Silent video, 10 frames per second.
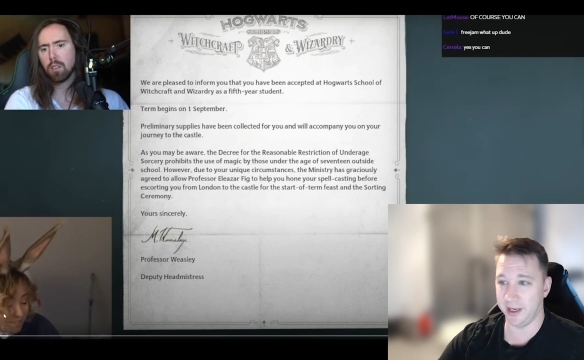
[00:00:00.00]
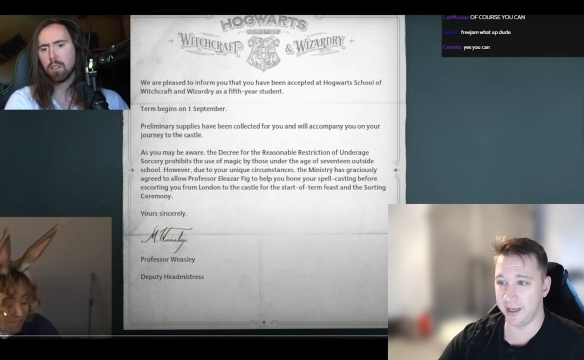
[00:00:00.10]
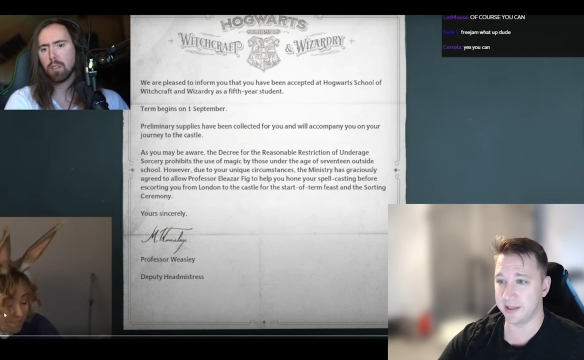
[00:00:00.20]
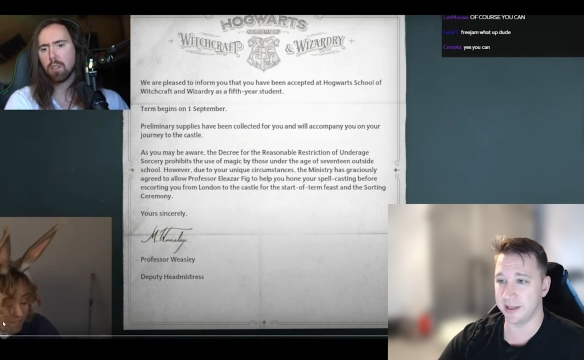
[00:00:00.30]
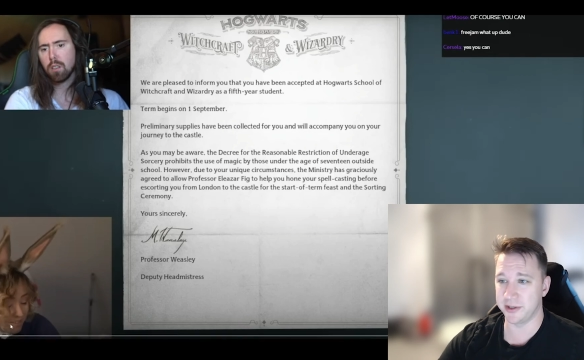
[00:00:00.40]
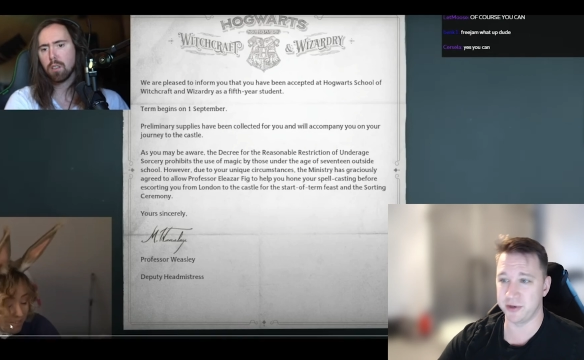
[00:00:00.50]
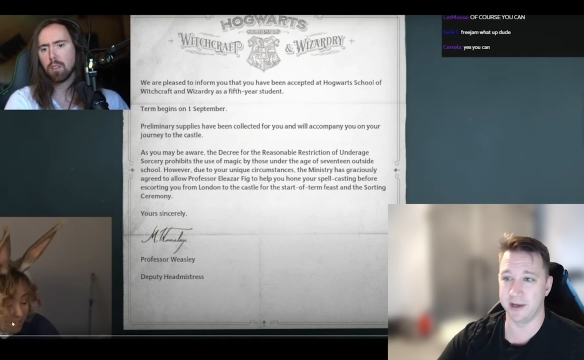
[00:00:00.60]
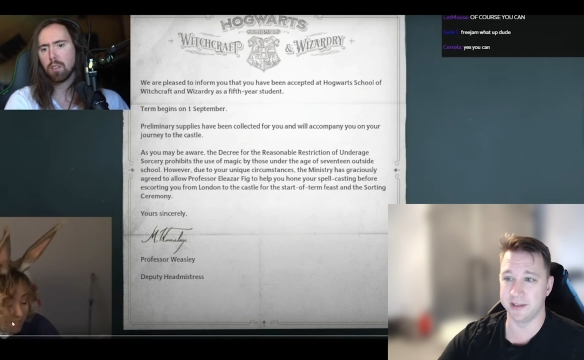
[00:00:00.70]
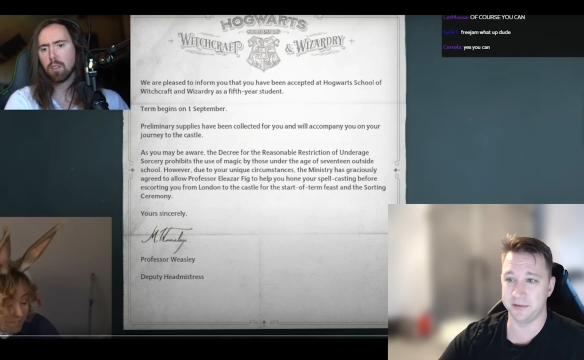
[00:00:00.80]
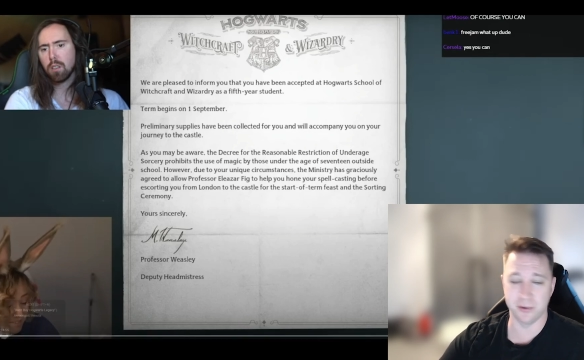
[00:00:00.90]

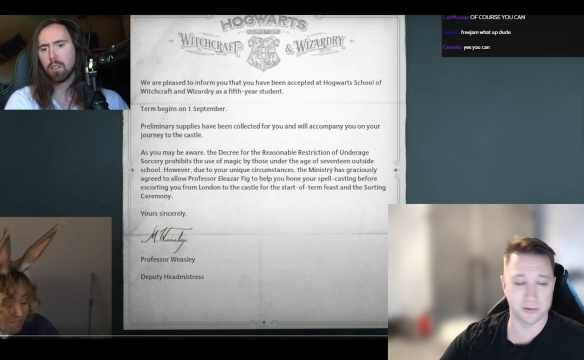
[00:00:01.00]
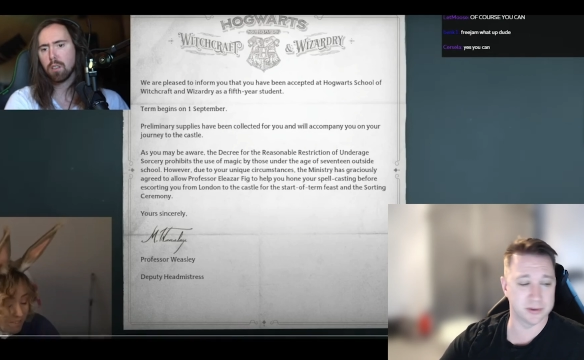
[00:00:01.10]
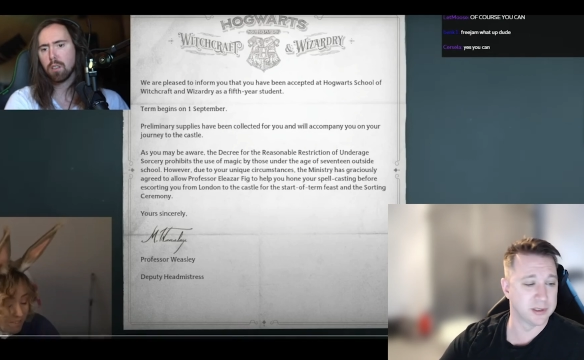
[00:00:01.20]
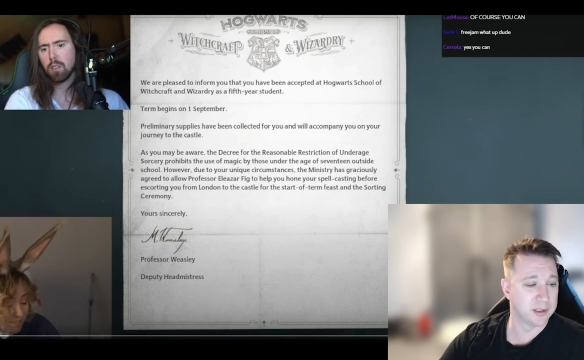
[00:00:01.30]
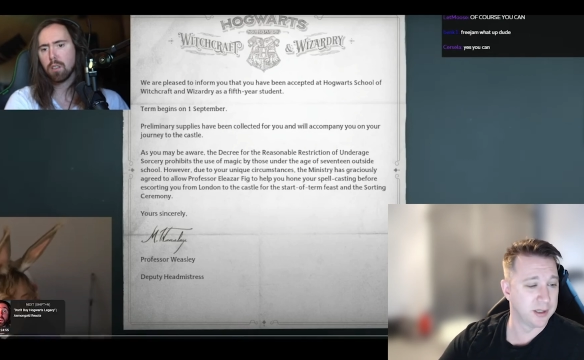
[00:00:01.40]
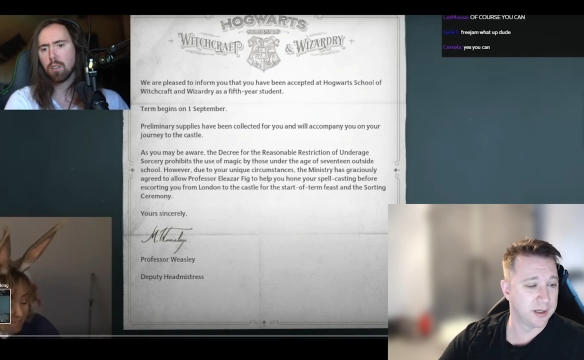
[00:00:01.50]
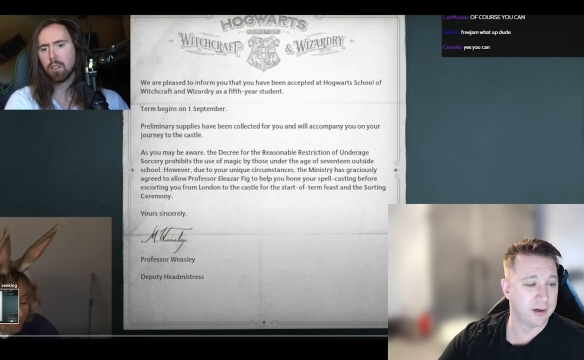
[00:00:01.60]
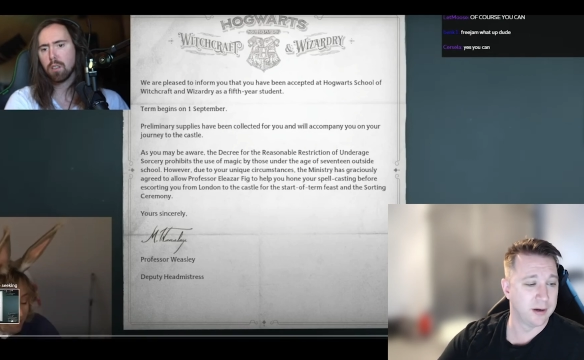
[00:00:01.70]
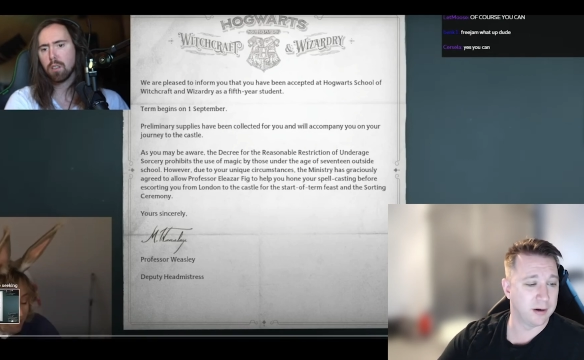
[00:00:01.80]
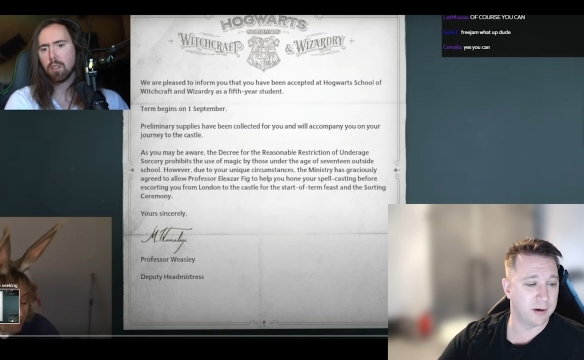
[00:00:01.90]
Speaker 1: anti-trans views.
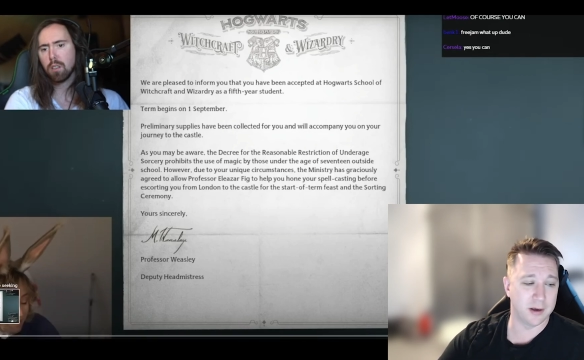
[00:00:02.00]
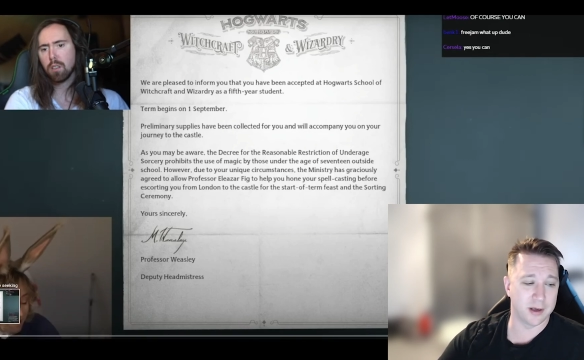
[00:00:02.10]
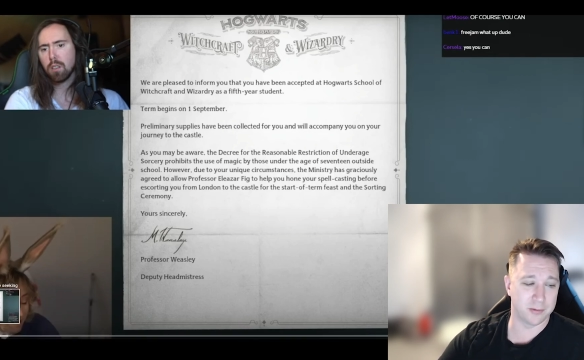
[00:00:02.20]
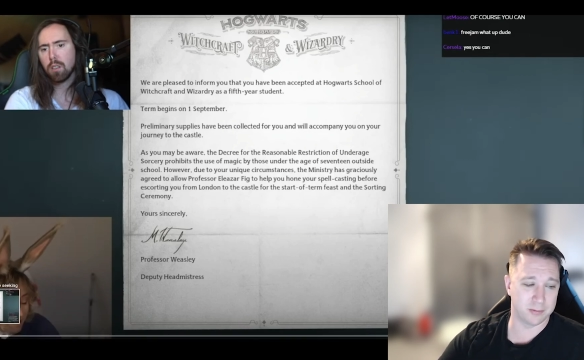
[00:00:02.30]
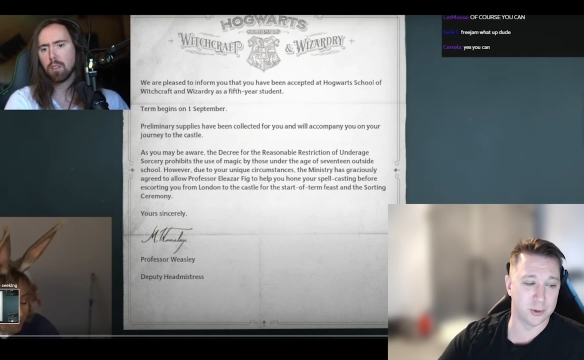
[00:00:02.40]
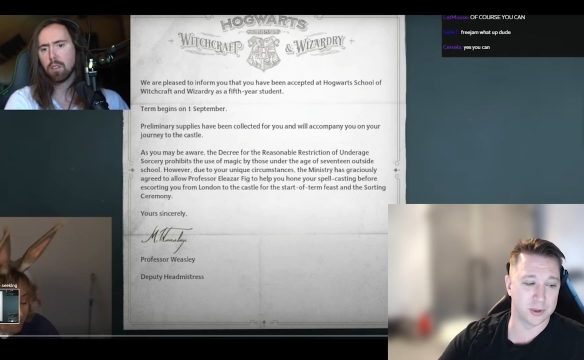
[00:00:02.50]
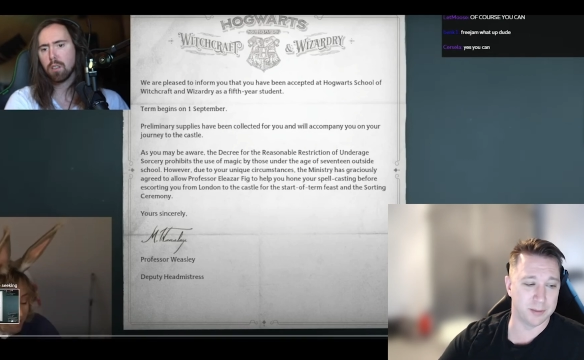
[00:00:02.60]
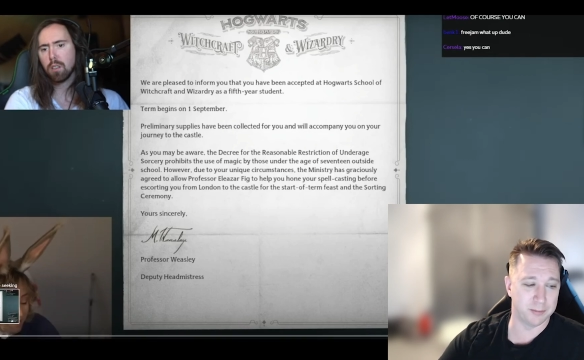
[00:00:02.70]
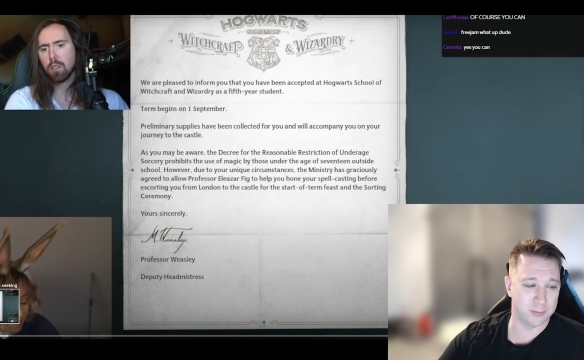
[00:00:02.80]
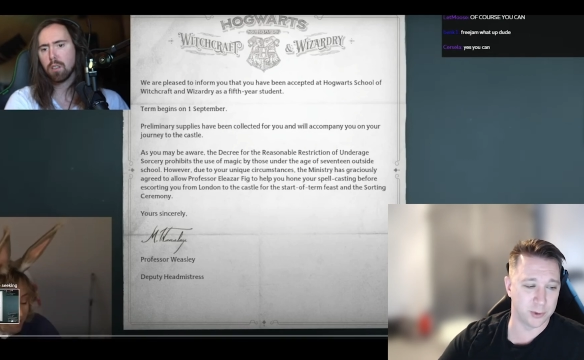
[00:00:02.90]
And we'll
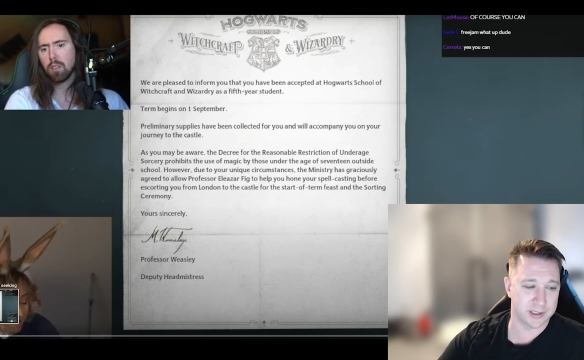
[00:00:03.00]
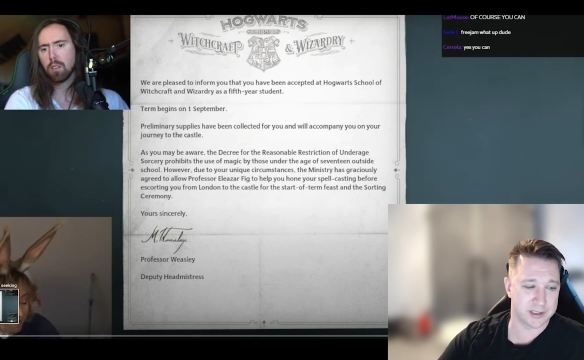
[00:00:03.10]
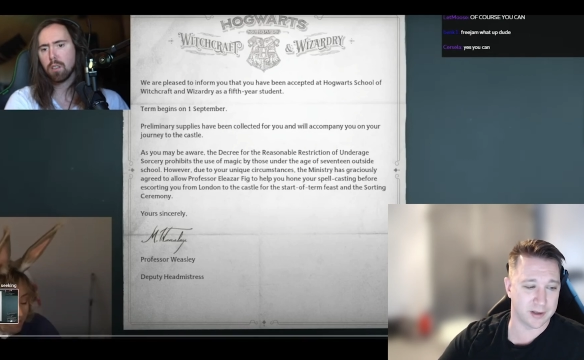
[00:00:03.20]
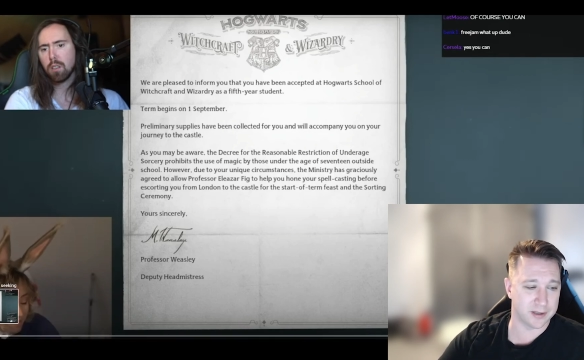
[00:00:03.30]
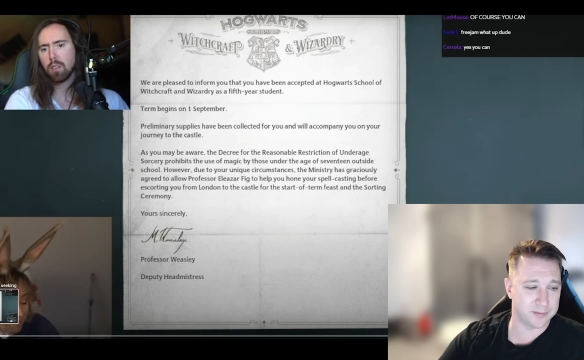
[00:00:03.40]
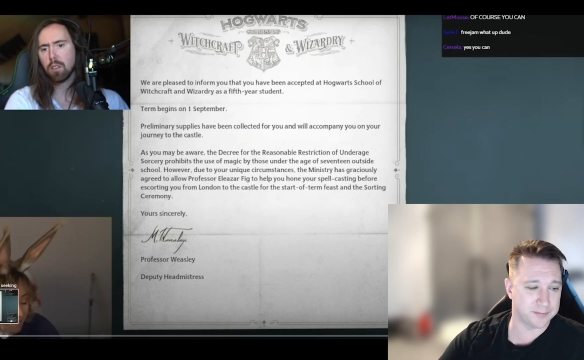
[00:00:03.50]
come, we'll get to that